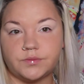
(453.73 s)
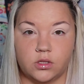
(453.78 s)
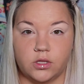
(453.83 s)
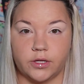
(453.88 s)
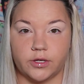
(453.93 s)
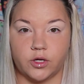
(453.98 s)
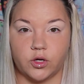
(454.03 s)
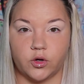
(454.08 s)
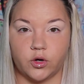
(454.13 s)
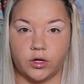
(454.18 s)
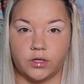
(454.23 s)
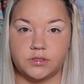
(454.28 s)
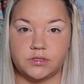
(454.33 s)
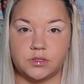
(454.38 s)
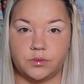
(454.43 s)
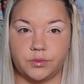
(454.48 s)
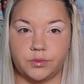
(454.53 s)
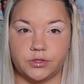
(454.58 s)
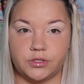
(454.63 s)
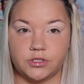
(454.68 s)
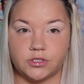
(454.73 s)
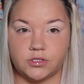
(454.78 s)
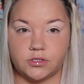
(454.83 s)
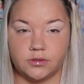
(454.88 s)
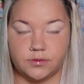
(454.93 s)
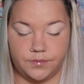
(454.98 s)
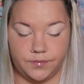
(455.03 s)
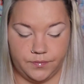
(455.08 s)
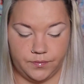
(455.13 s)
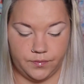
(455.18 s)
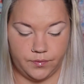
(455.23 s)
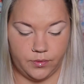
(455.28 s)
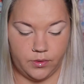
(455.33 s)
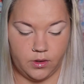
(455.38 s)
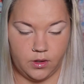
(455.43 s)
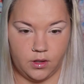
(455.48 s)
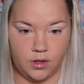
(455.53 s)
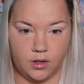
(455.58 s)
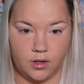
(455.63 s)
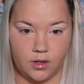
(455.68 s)
Look like a crazy person,
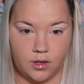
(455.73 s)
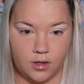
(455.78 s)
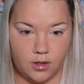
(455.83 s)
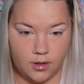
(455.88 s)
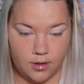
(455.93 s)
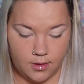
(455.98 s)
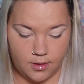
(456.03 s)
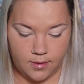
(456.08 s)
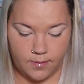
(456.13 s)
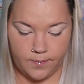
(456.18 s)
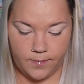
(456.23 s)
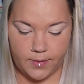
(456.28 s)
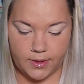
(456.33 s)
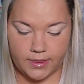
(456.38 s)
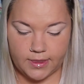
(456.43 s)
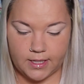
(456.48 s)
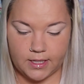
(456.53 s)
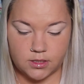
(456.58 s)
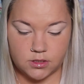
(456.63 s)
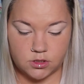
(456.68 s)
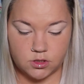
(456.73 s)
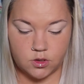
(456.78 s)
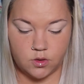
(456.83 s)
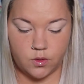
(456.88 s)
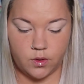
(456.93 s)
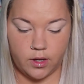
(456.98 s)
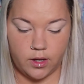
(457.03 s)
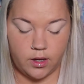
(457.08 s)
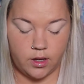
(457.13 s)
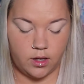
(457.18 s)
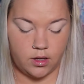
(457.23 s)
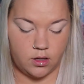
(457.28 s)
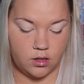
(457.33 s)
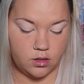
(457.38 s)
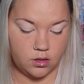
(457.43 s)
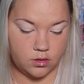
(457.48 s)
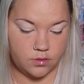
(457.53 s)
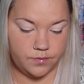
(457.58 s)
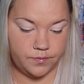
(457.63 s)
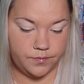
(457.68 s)
but that's okay.
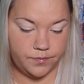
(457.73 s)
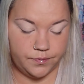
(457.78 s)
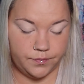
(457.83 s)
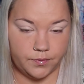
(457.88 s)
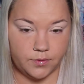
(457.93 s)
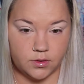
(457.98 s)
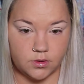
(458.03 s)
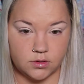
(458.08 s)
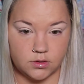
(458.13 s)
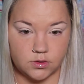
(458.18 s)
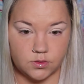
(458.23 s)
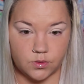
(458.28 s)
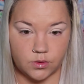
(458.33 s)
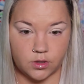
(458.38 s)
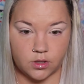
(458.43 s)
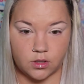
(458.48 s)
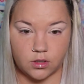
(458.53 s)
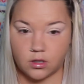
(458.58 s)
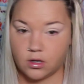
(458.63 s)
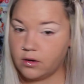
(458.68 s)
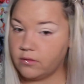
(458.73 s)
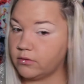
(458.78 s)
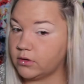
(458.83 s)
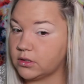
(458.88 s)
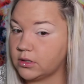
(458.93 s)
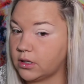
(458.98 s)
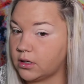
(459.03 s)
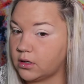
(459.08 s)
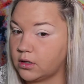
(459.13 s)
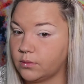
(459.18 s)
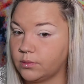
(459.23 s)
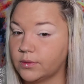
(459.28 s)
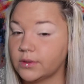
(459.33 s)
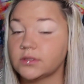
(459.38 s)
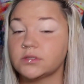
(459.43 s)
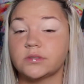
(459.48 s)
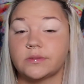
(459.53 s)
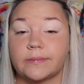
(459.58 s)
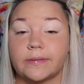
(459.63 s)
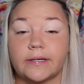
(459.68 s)
So we're gonna cover that up with
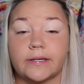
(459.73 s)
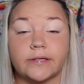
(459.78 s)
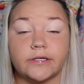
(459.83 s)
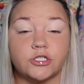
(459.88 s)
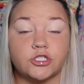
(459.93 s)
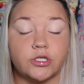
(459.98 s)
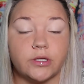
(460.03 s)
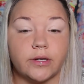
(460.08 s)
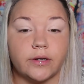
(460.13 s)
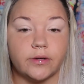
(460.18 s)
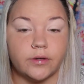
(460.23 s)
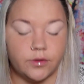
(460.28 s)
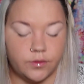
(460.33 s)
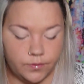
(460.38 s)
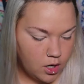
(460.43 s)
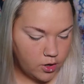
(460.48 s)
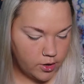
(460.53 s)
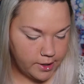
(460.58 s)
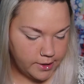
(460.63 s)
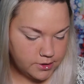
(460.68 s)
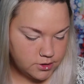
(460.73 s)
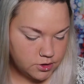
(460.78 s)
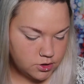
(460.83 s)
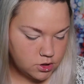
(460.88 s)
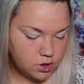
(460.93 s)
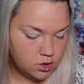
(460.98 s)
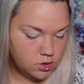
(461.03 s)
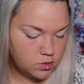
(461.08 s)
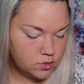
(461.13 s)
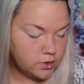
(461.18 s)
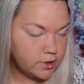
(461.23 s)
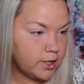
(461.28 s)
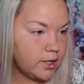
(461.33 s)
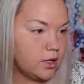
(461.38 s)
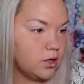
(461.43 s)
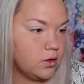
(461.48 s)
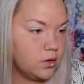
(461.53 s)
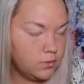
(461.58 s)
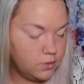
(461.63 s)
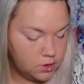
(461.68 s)
some eyeshadow. Alright, so
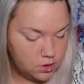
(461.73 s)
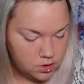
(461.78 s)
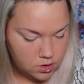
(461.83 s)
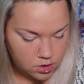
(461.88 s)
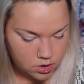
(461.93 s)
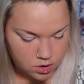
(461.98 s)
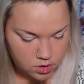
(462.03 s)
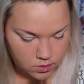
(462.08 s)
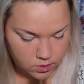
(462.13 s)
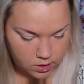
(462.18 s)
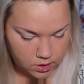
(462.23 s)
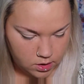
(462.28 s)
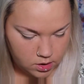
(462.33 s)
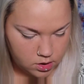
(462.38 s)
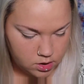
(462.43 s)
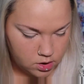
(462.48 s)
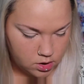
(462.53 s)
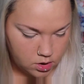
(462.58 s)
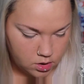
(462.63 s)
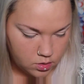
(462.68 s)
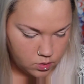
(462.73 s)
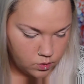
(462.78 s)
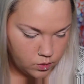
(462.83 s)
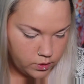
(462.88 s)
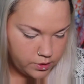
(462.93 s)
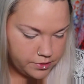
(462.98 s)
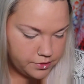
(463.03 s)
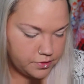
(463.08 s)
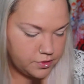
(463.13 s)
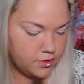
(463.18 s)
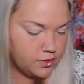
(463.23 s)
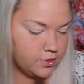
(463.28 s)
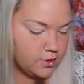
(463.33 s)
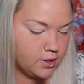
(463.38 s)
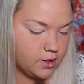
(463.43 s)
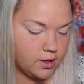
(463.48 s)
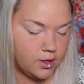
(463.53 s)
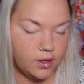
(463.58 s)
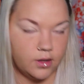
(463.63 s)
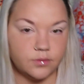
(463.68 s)
now I'm gonna go in with
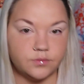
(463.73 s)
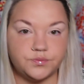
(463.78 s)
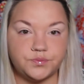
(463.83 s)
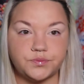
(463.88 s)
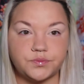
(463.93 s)
the